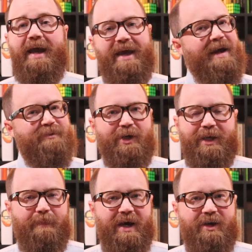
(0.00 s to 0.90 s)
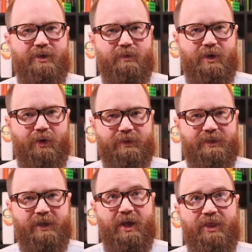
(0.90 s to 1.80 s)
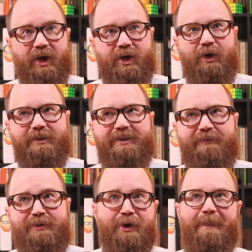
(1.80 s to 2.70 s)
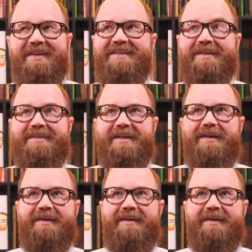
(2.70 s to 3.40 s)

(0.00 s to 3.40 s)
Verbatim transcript: And I'm talking about a new cult, the cult of domesticity.